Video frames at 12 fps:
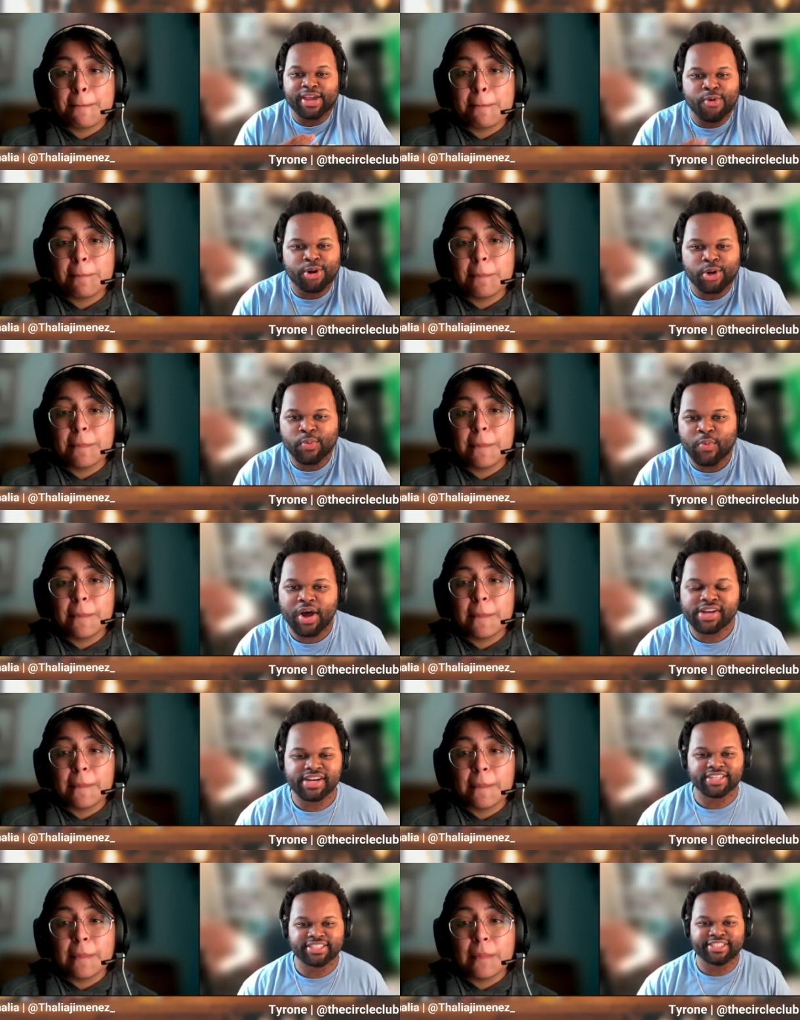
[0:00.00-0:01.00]
Speaker 1: one oh one
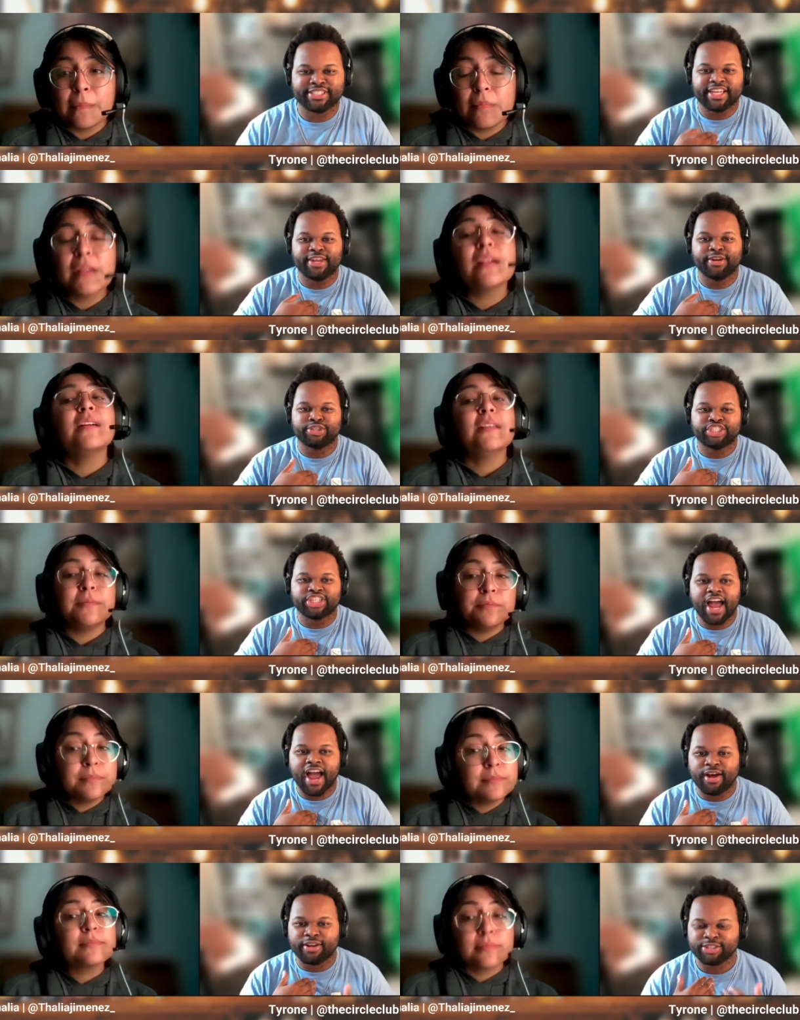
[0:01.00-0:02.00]
here, it's his inner
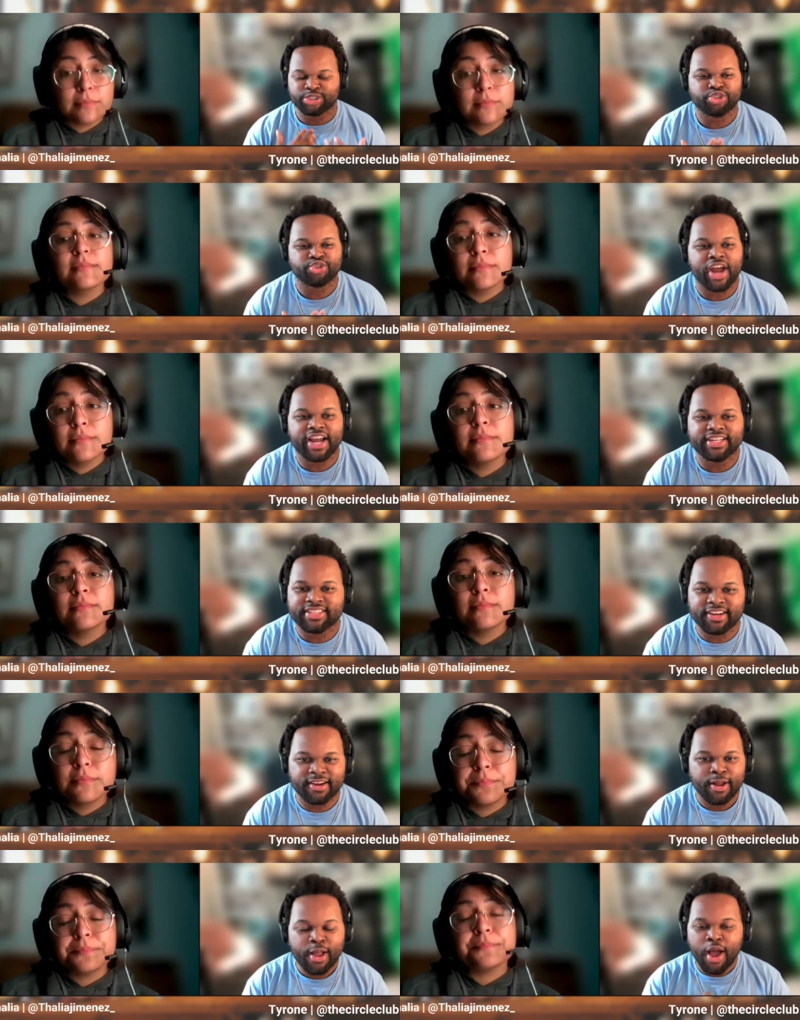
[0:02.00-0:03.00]
child is just trying to,
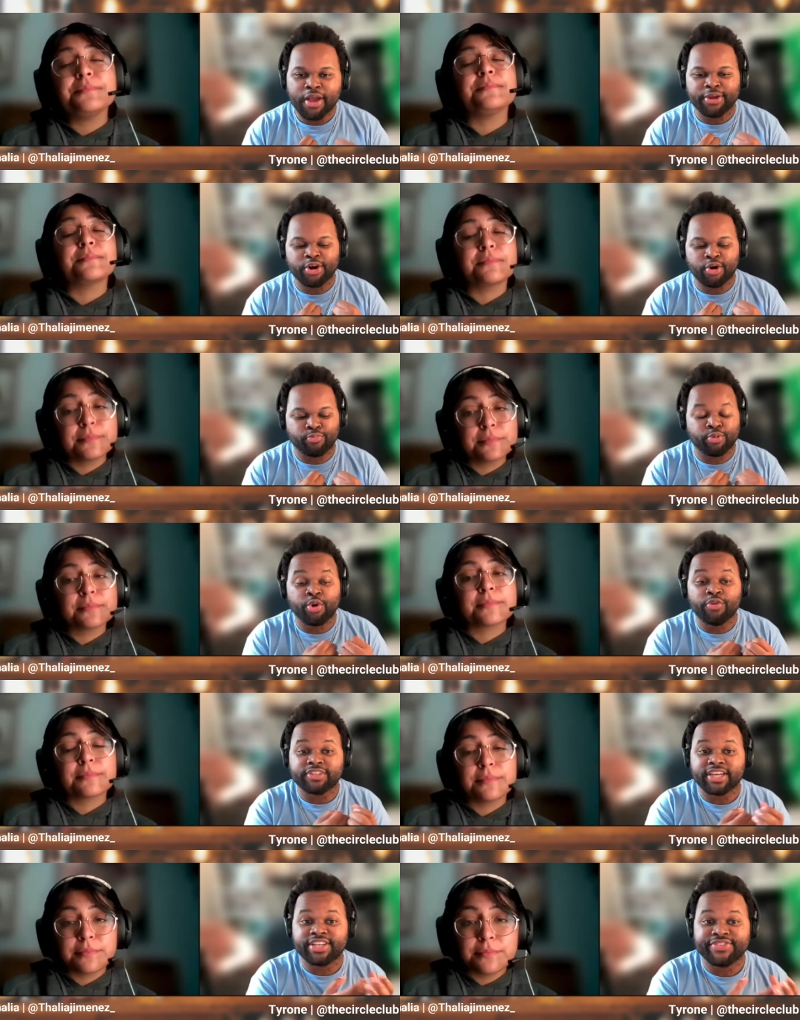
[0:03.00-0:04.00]
you know, prove to
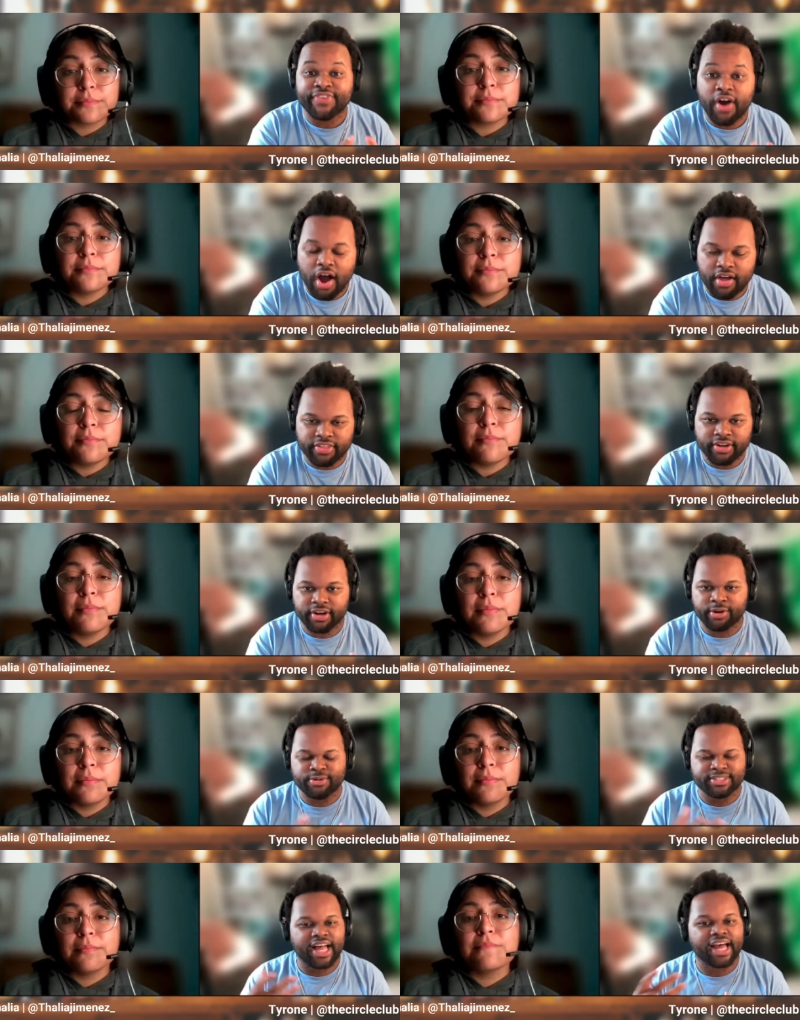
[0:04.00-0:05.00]
his father who's
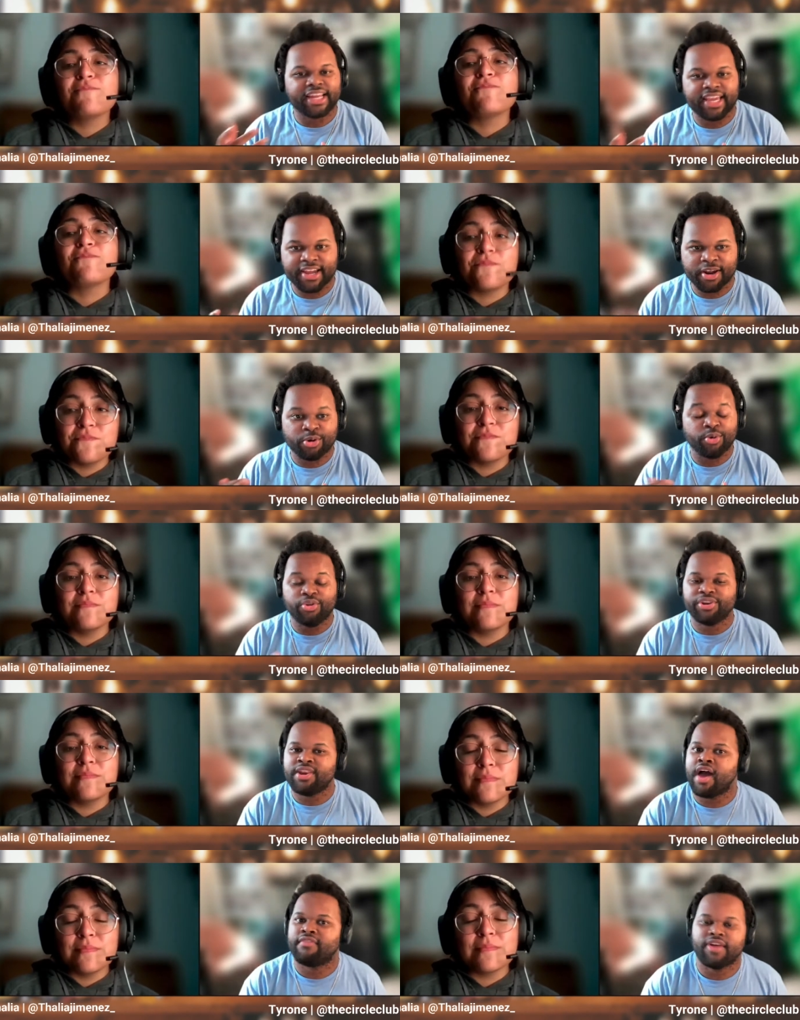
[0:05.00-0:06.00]
not here, mm-hmm. who will
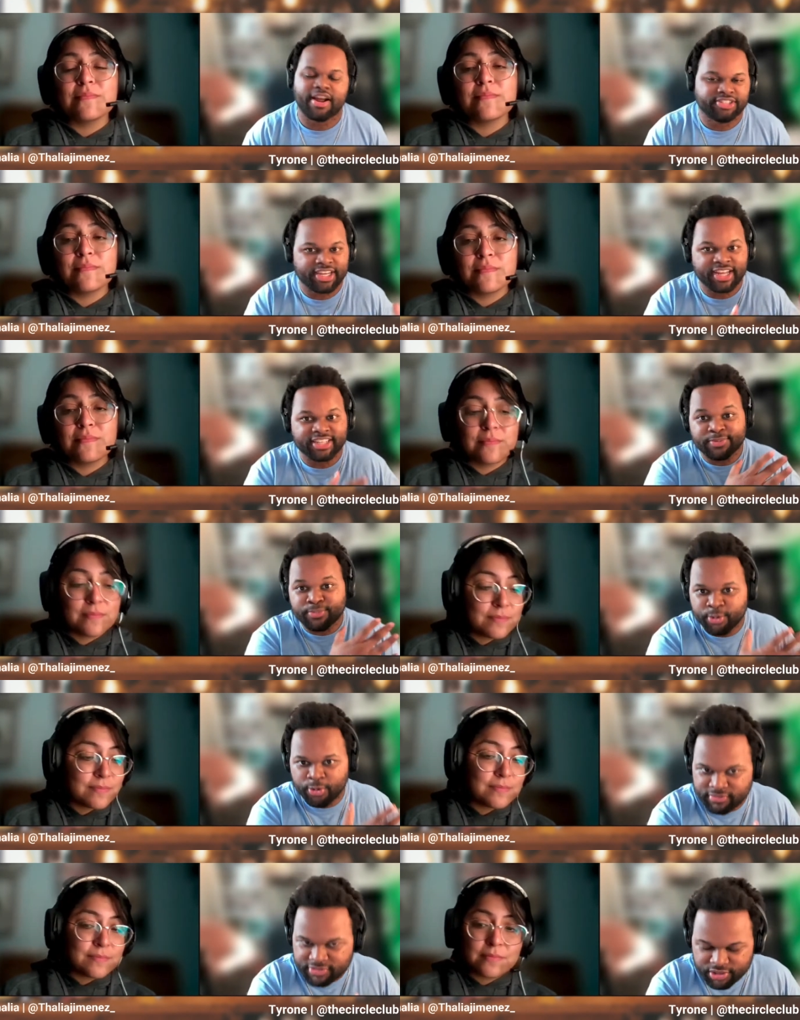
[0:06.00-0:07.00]
never actually get to
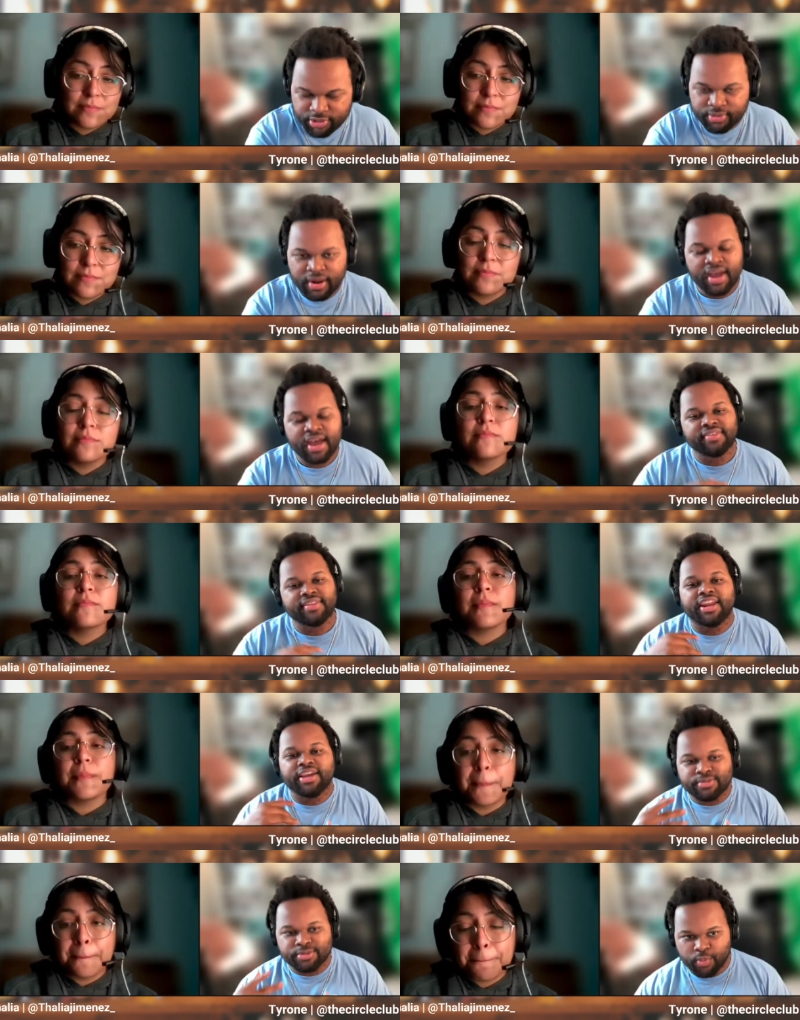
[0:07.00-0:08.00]
prove to that he
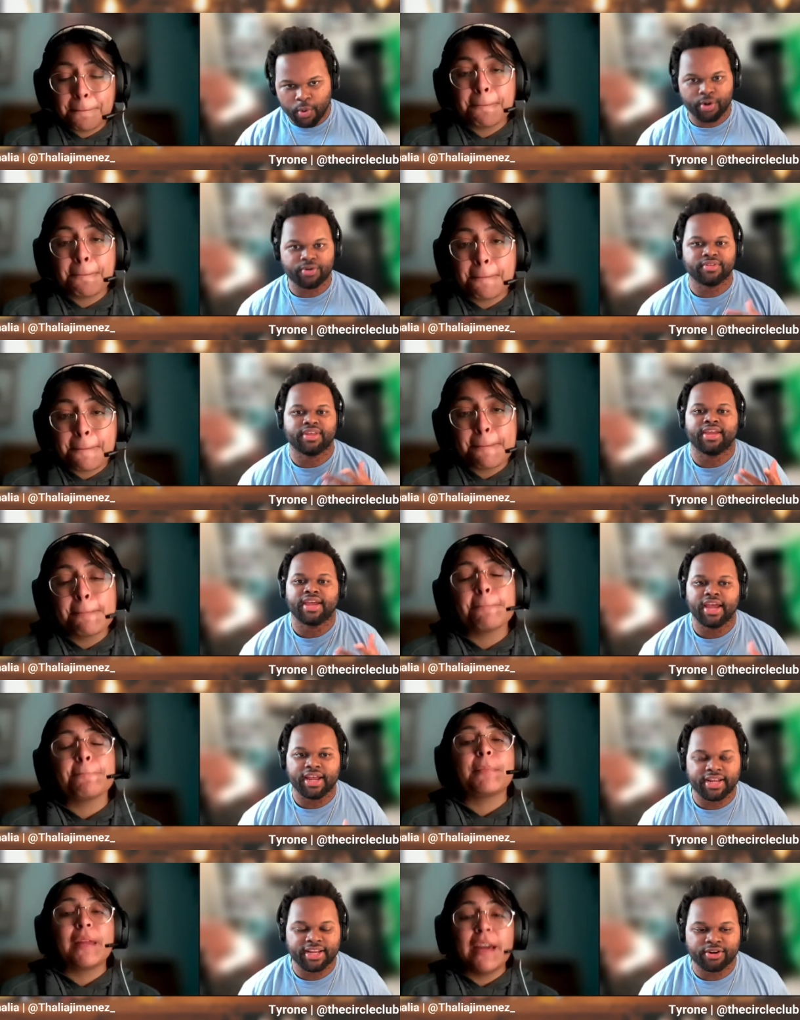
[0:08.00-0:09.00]
was worthy and,
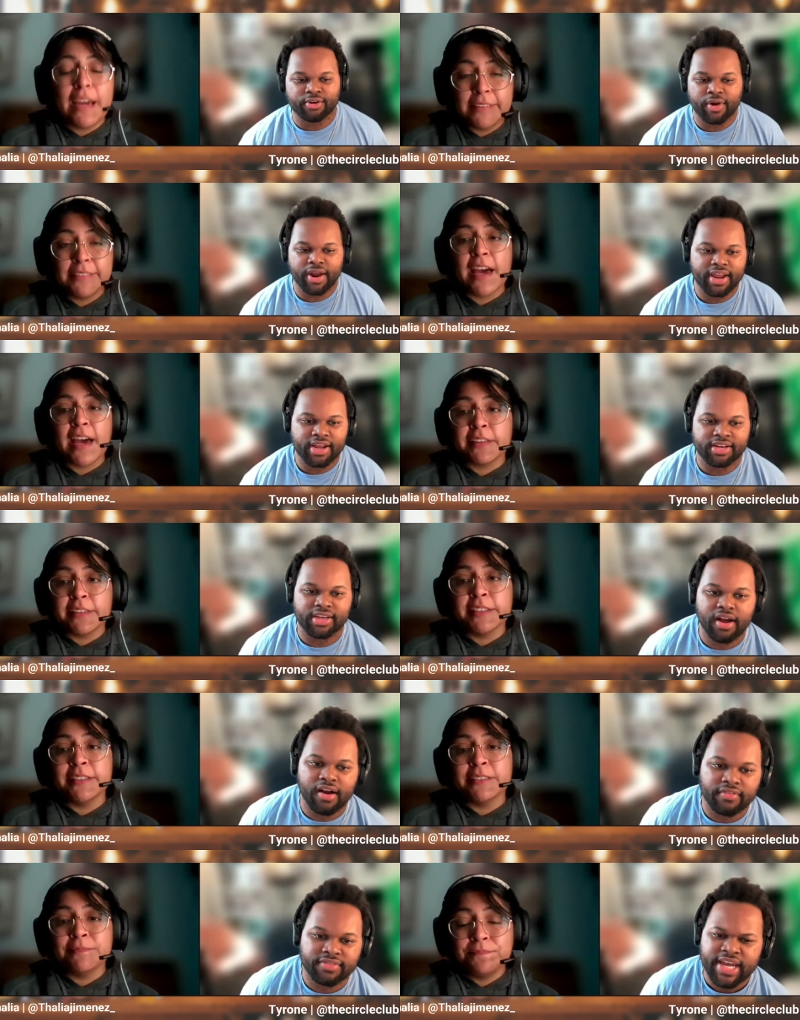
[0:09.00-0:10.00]
and great exactly. and
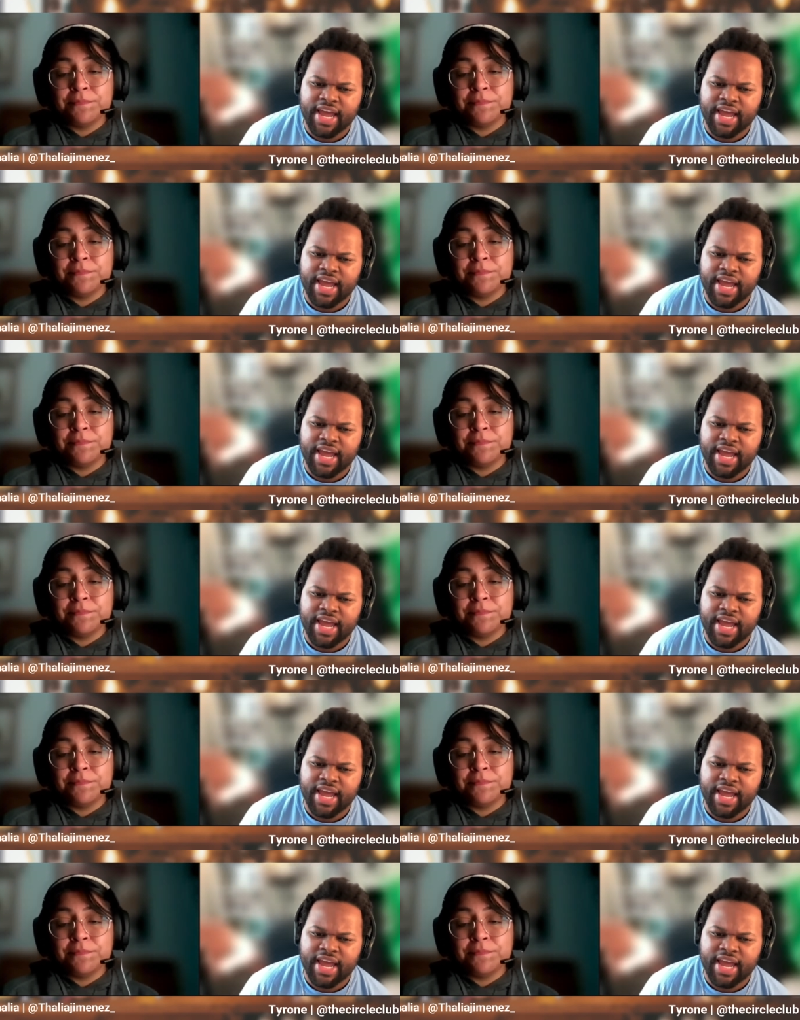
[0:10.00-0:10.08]
loved.